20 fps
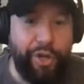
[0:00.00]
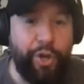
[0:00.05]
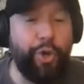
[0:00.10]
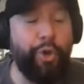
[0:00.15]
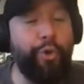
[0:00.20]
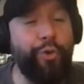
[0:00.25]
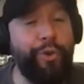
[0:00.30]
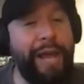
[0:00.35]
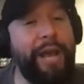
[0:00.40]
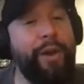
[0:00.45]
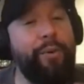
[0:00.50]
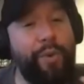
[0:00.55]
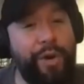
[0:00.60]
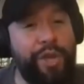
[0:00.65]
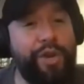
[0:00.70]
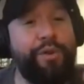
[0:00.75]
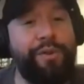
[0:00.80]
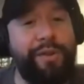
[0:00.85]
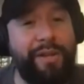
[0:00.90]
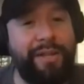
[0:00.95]
create
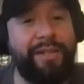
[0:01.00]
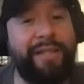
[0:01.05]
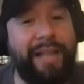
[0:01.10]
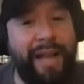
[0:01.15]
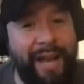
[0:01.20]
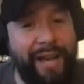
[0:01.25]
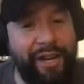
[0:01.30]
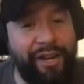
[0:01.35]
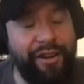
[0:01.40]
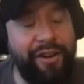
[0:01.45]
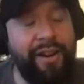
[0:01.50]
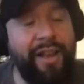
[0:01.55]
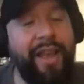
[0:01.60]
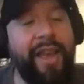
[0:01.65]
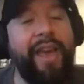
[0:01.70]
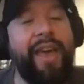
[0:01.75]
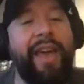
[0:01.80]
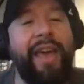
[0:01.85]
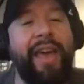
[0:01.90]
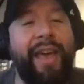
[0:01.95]
what you desire
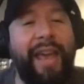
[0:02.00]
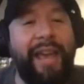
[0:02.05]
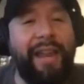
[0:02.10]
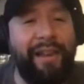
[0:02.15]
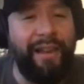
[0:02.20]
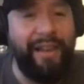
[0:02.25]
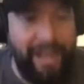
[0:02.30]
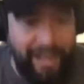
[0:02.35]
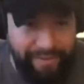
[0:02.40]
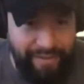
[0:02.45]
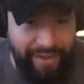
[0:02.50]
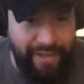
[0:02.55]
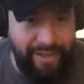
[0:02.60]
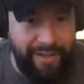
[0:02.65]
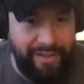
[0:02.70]
and live it.